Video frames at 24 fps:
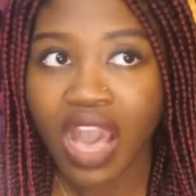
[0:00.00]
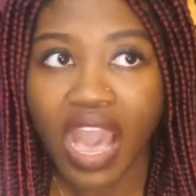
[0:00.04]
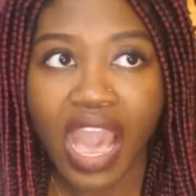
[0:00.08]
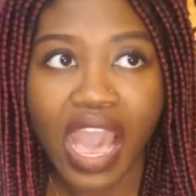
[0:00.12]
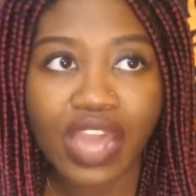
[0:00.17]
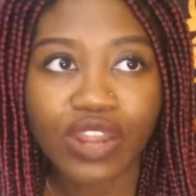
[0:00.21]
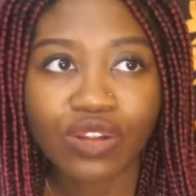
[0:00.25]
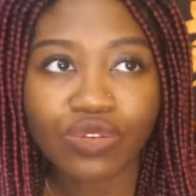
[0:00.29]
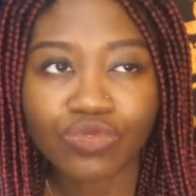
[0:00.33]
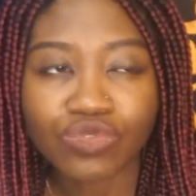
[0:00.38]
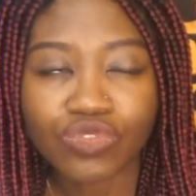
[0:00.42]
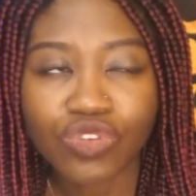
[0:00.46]

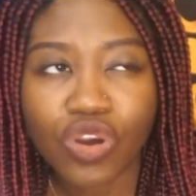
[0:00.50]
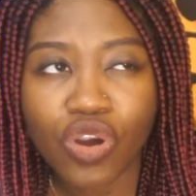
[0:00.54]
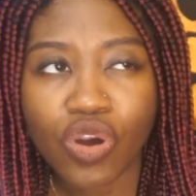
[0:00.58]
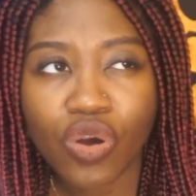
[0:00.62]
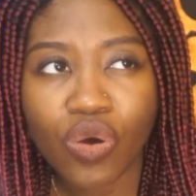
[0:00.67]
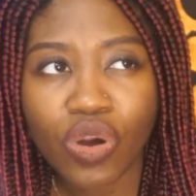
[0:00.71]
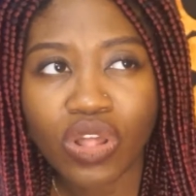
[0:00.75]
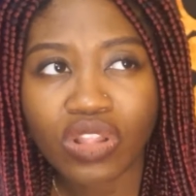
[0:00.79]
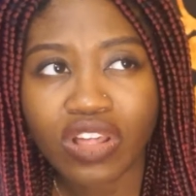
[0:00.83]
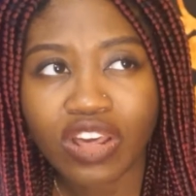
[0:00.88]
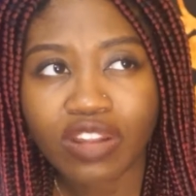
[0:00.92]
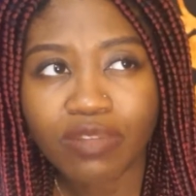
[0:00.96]
I don't know
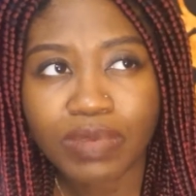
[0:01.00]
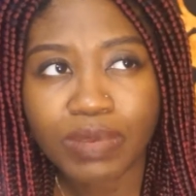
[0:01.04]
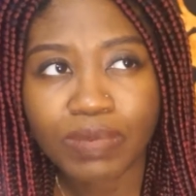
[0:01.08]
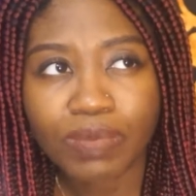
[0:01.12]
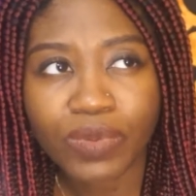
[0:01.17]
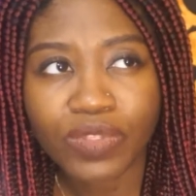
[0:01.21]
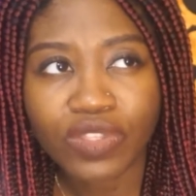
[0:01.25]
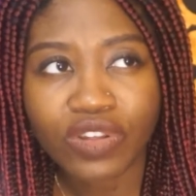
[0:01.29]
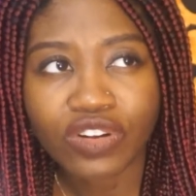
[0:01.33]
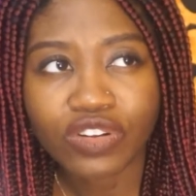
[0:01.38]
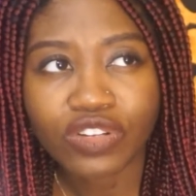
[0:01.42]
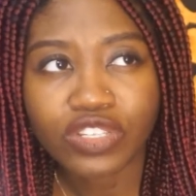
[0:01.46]
a lot of
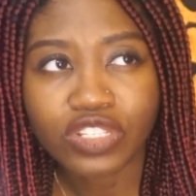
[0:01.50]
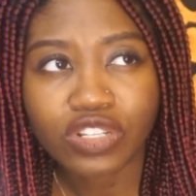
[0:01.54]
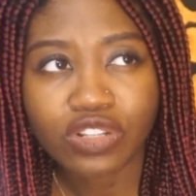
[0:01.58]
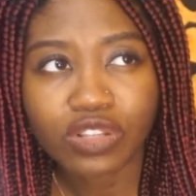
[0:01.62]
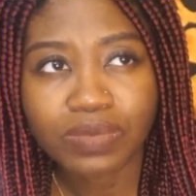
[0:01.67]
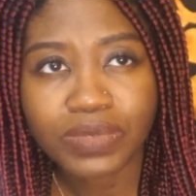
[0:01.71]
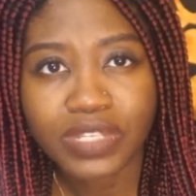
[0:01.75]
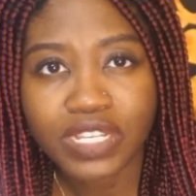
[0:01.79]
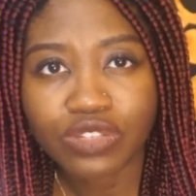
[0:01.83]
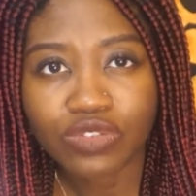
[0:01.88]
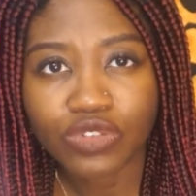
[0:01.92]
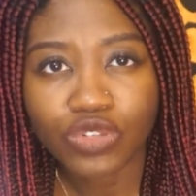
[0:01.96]
people that are still
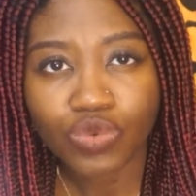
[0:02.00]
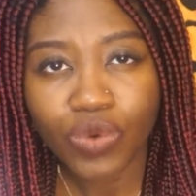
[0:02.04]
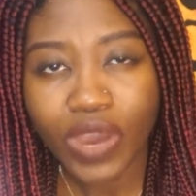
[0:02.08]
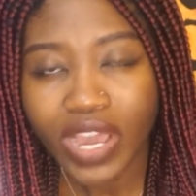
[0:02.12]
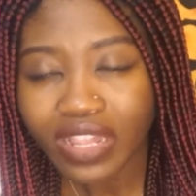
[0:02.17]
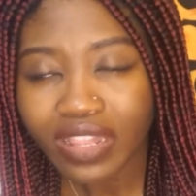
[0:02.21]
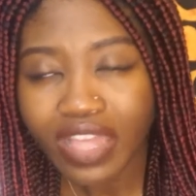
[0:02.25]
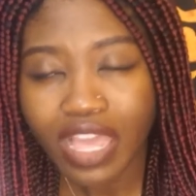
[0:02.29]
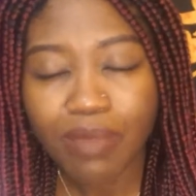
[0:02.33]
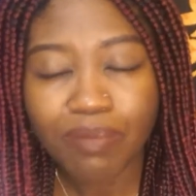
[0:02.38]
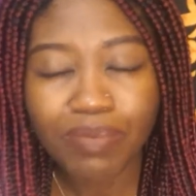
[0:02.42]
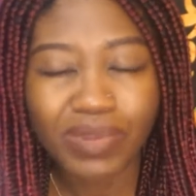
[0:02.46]
obsessed with
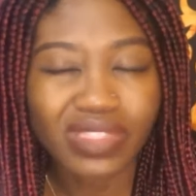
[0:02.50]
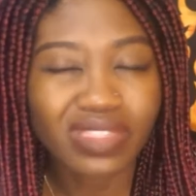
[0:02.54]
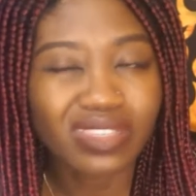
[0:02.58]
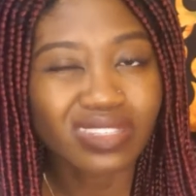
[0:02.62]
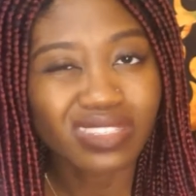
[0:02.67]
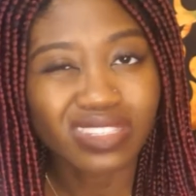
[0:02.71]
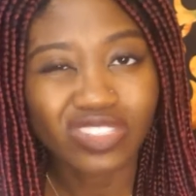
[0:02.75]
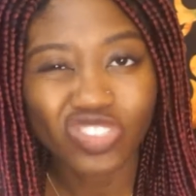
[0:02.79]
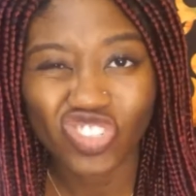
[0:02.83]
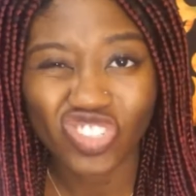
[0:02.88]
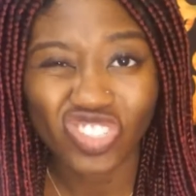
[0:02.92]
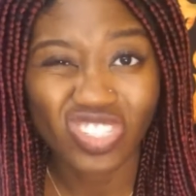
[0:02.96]
Twilight, but
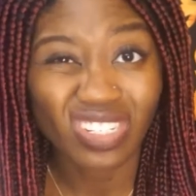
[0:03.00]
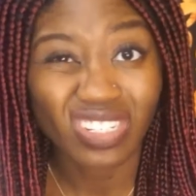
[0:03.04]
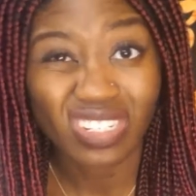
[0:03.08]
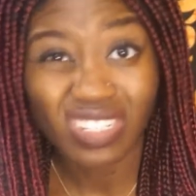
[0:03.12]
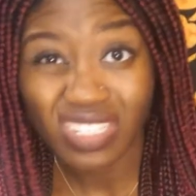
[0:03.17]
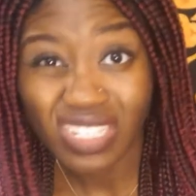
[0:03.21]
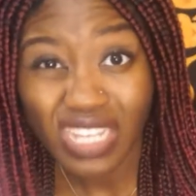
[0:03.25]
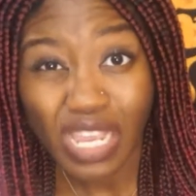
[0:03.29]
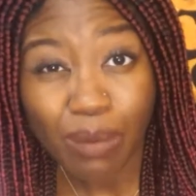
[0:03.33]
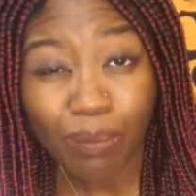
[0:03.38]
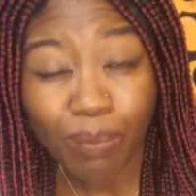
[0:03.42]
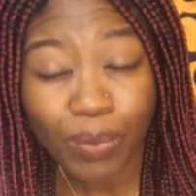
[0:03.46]
this is just an
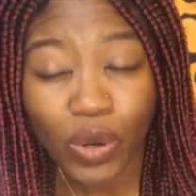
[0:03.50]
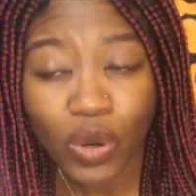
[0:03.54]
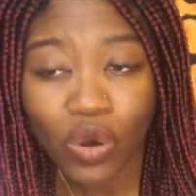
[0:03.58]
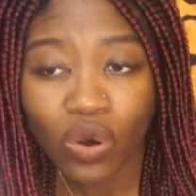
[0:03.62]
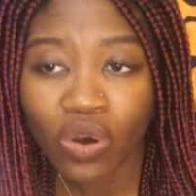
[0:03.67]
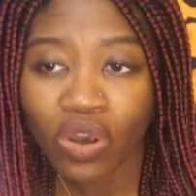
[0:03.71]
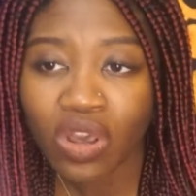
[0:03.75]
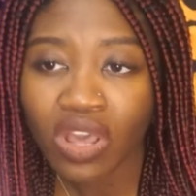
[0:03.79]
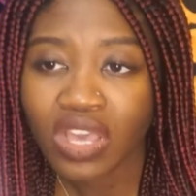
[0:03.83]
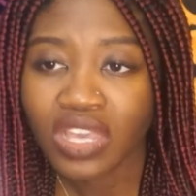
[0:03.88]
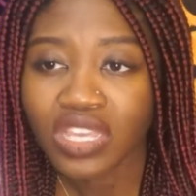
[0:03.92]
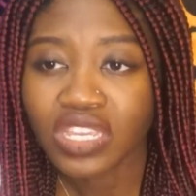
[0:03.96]

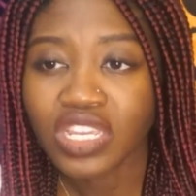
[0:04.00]
example.